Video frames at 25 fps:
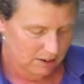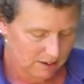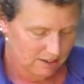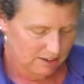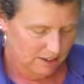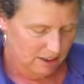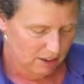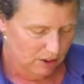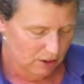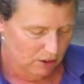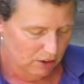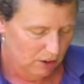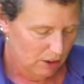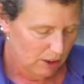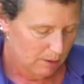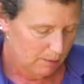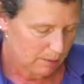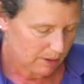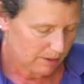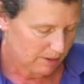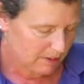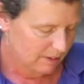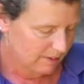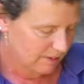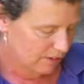So,
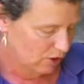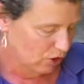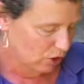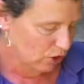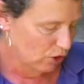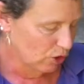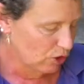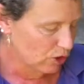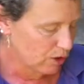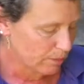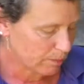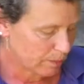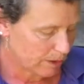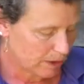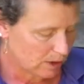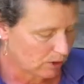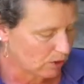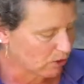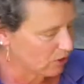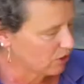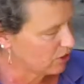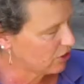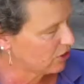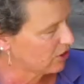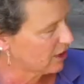but this dog
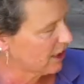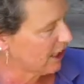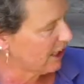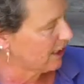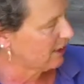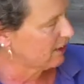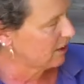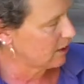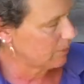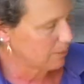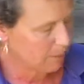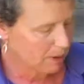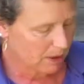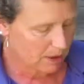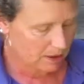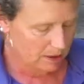belongs to Canine